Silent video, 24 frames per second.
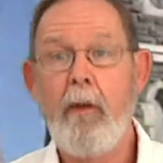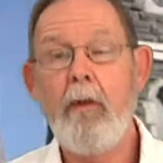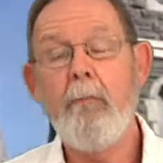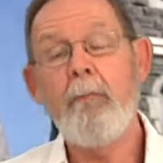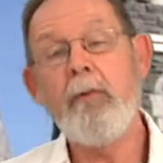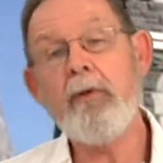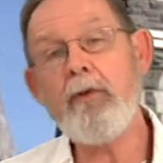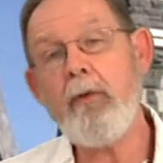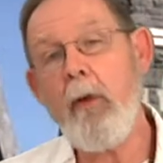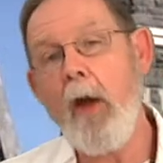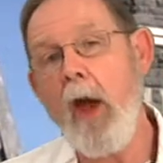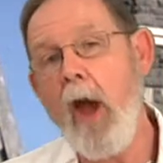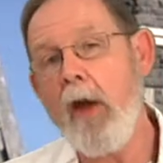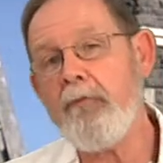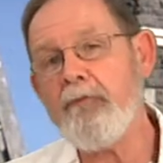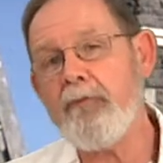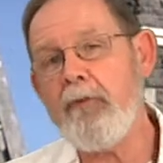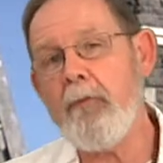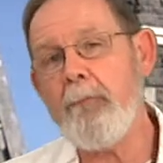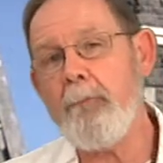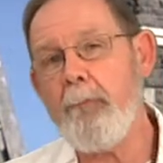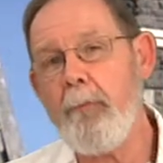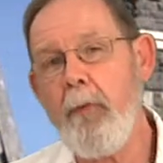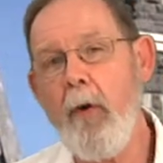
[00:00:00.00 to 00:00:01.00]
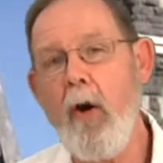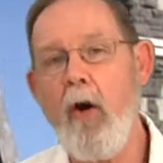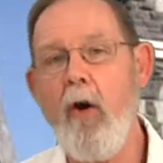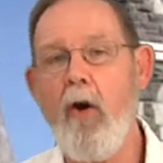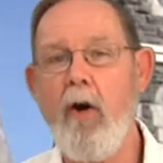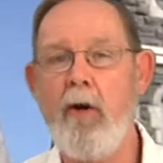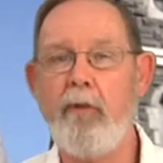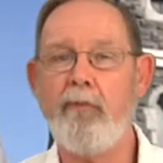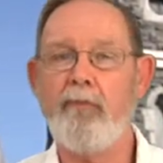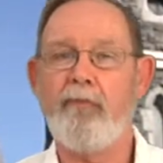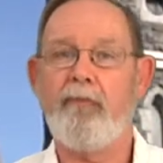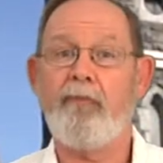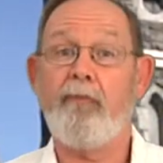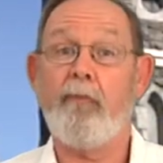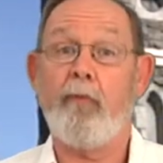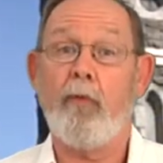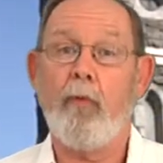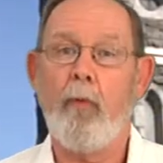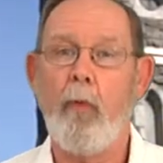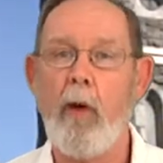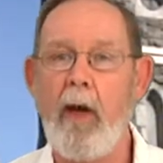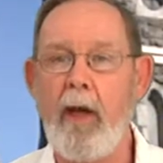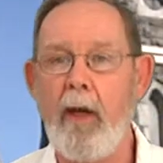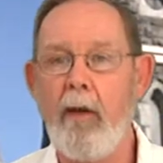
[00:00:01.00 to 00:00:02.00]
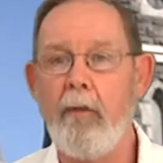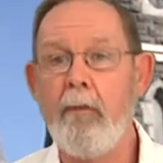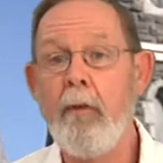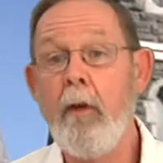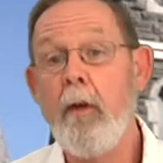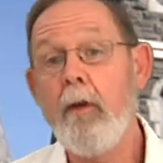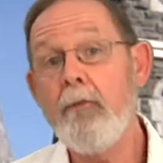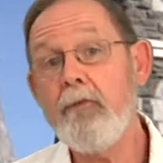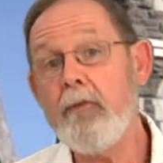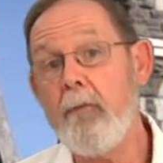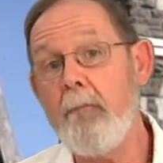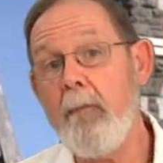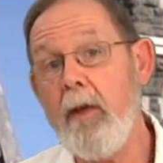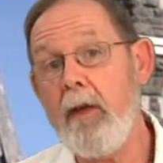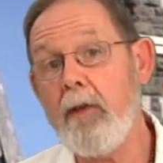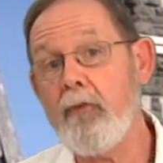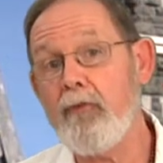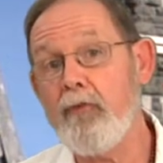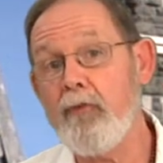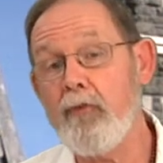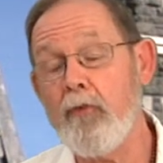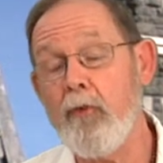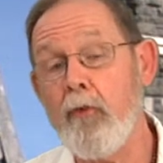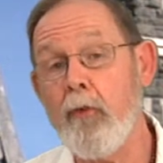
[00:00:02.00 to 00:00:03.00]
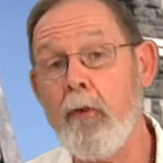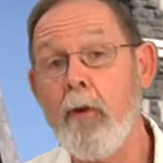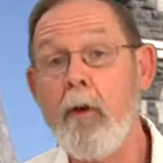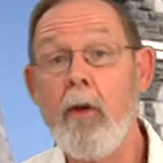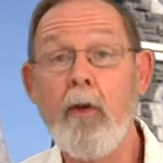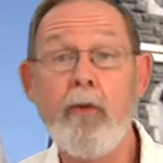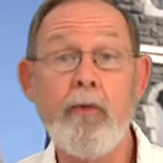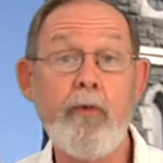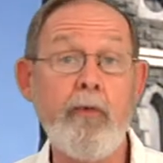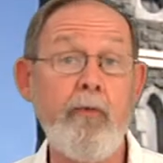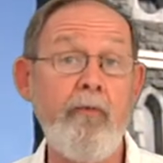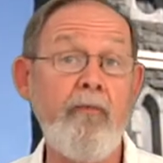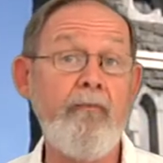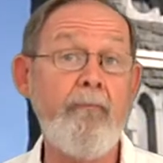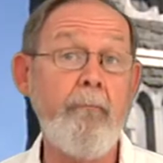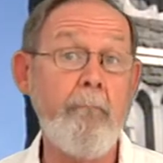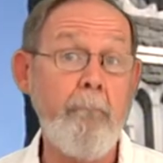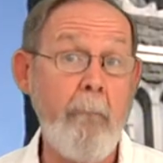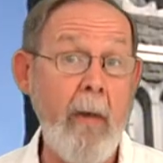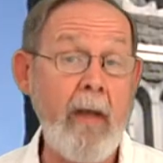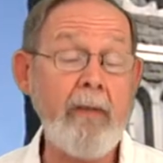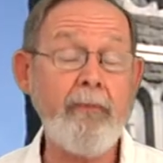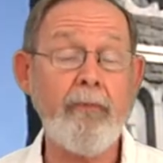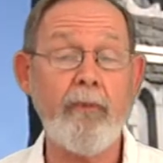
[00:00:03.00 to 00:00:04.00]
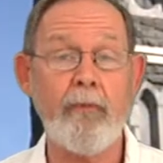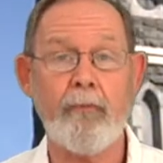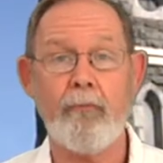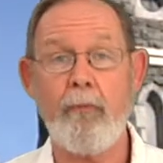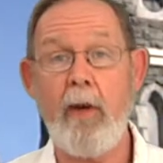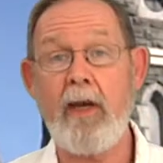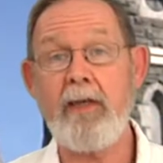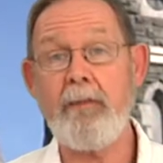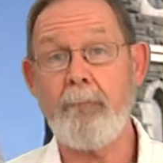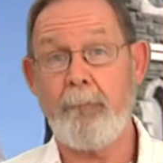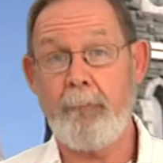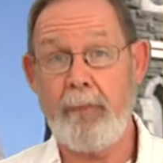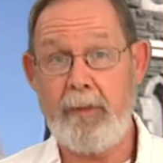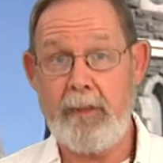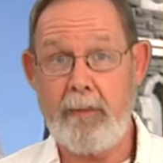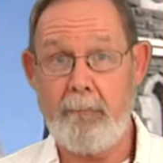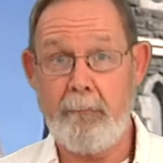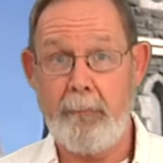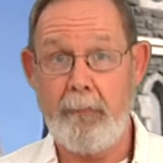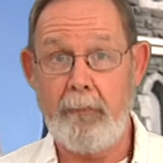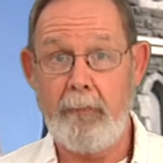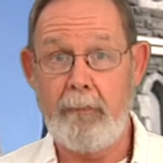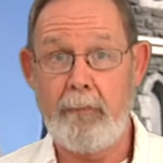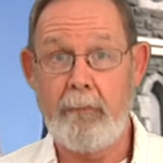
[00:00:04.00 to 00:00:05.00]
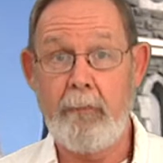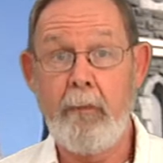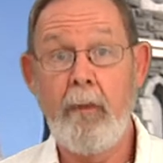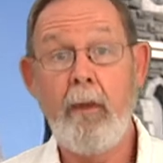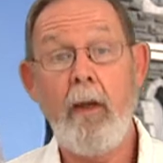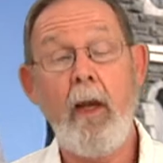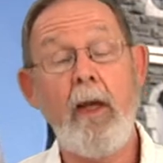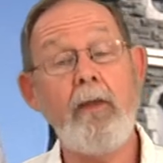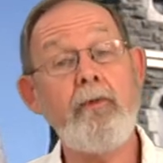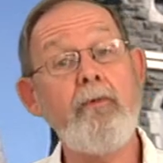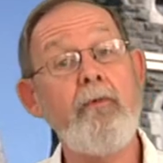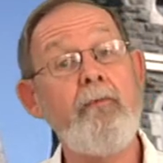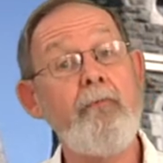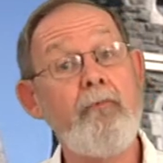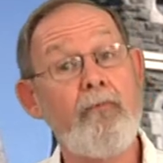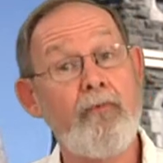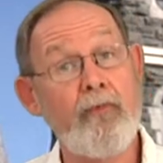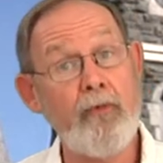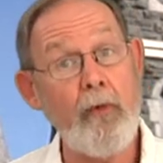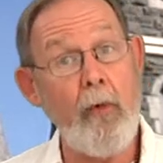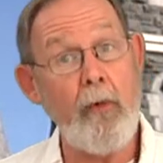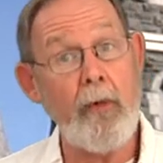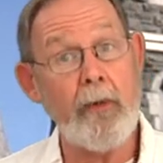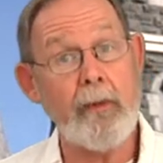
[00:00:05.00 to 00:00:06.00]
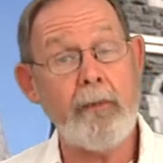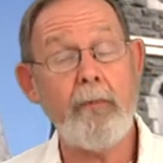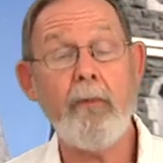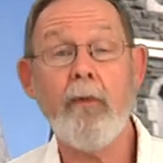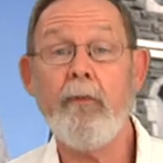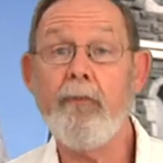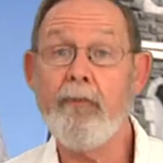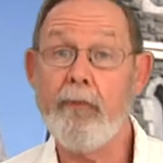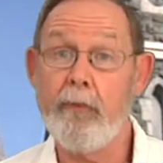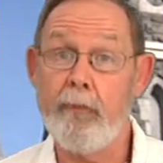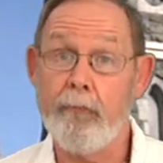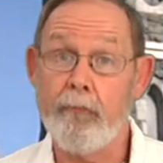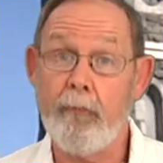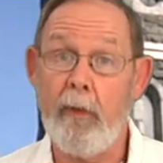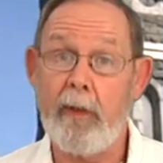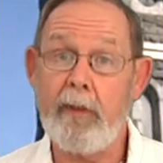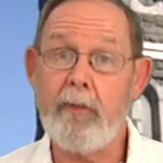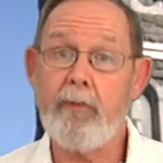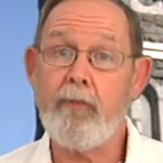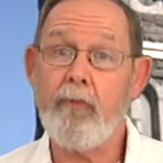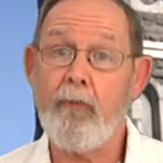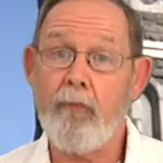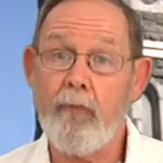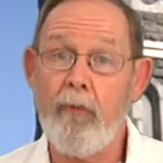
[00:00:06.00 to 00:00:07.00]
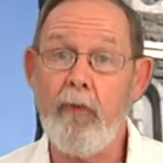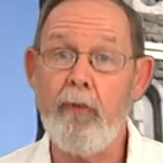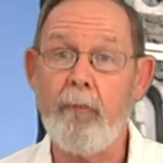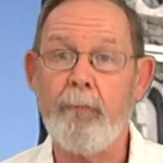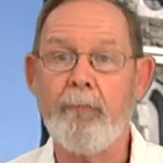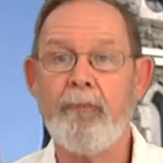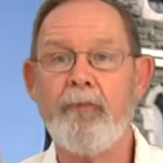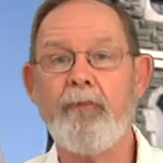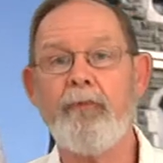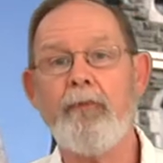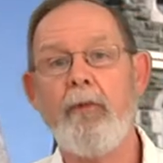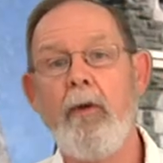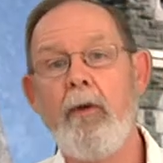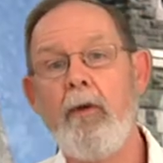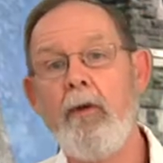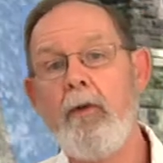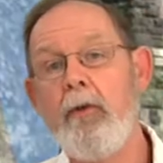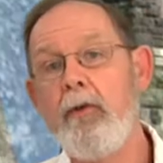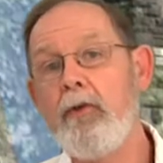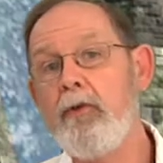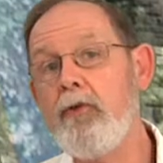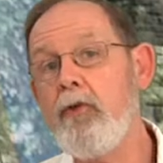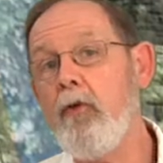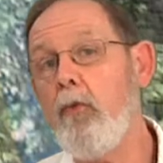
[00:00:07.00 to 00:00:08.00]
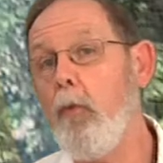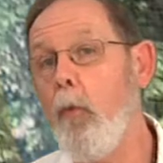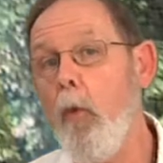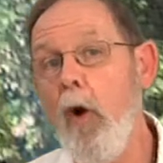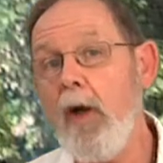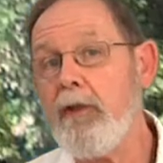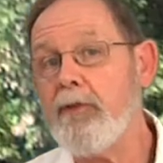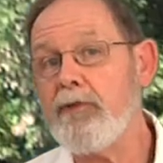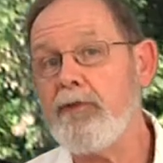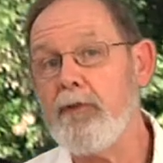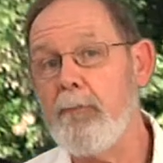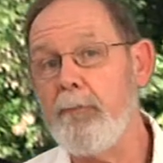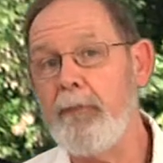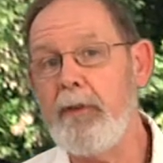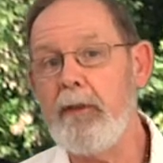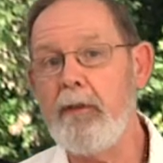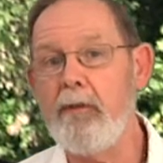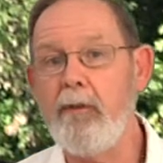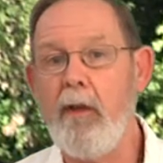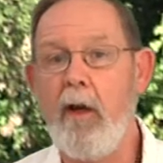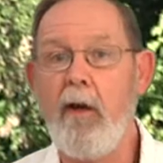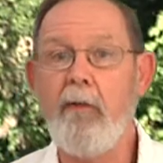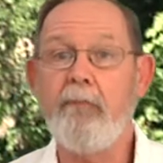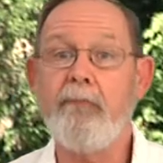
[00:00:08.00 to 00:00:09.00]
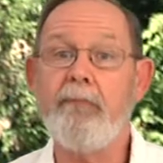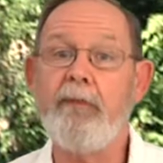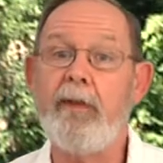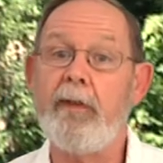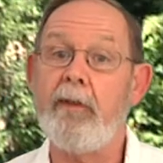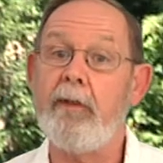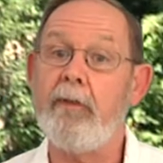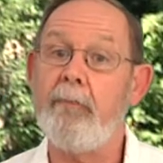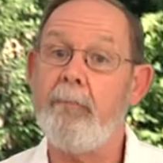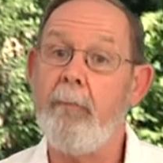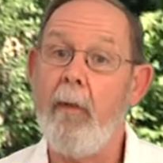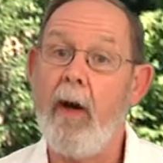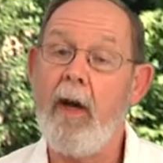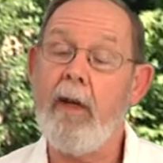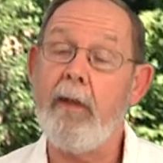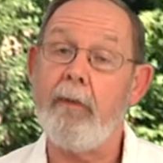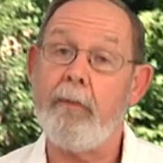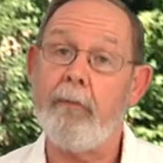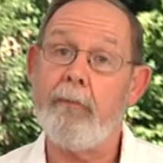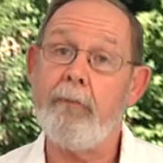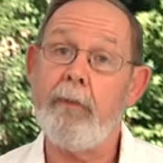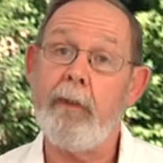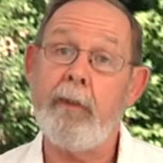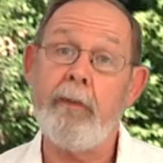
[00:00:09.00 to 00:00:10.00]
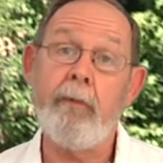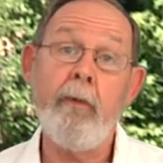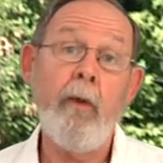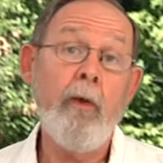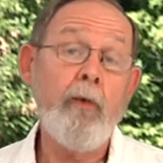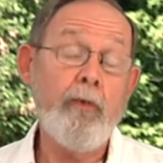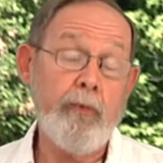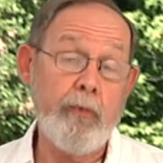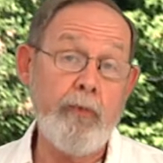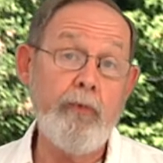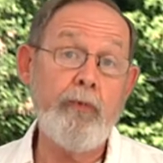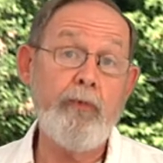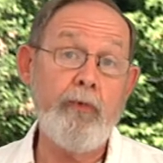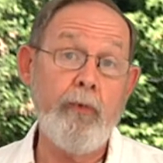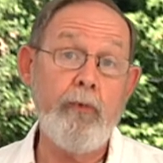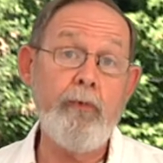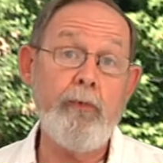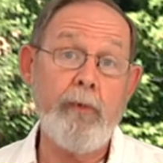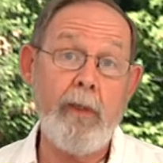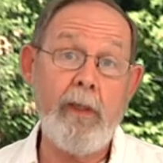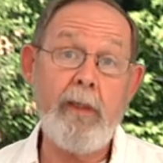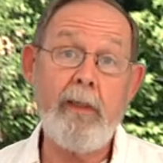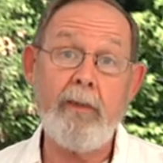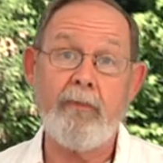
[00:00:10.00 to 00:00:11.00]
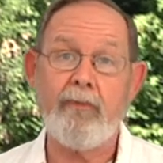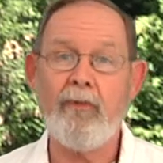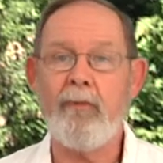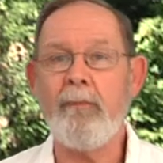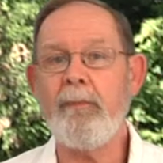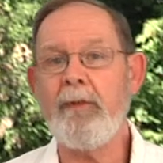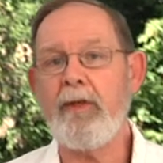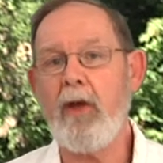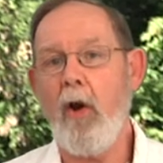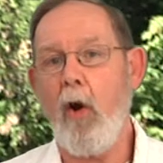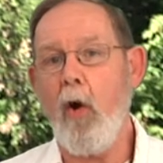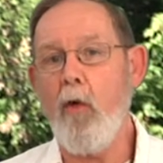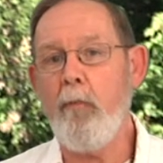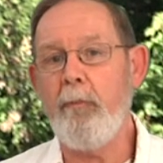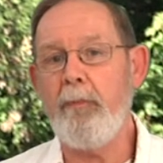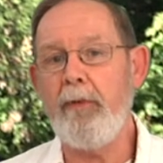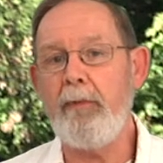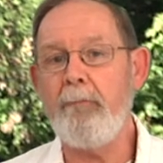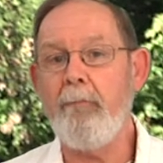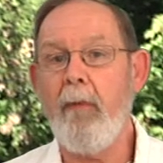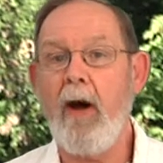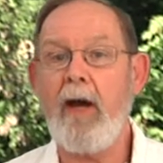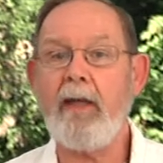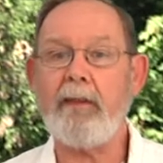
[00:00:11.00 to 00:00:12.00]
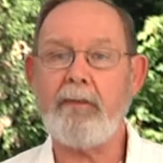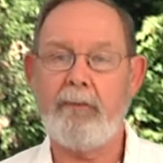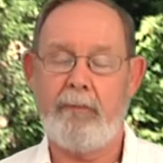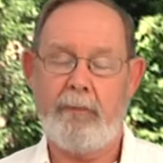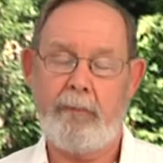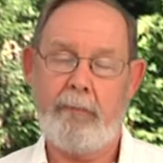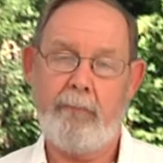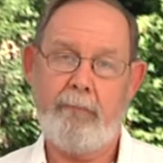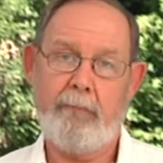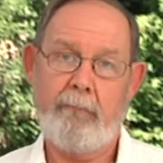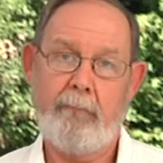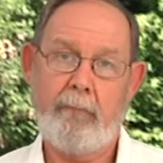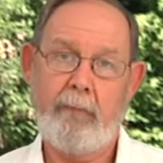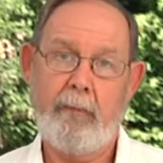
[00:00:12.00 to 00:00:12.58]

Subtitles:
But you have to pause for a while to make sure you've met the right people and you've joined the right groups. You want to be loved and admired, and you do need to be open-minded.